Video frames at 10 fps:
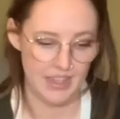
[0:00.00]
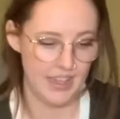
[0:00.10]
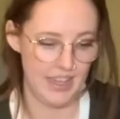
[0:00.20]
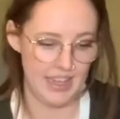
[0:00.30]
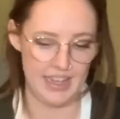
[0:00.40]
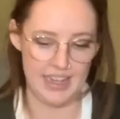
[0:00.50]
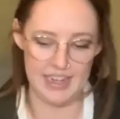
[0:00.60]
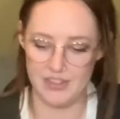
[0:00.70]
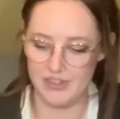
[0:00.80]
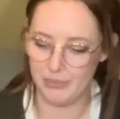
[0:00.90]

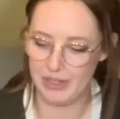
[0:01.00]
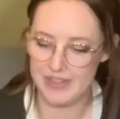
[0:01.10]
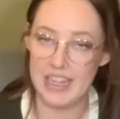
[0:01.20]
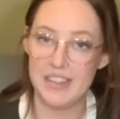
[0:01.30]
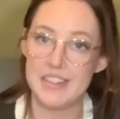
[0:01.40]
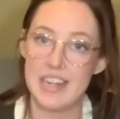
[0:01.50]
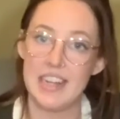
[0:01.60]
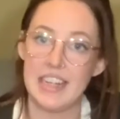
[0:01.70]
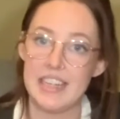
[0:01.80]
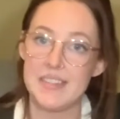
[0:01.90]
and once that's done,
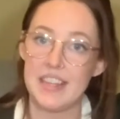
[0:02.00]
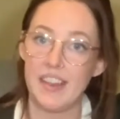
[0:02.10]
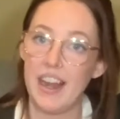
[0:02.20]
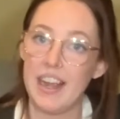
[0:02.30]
I can see that I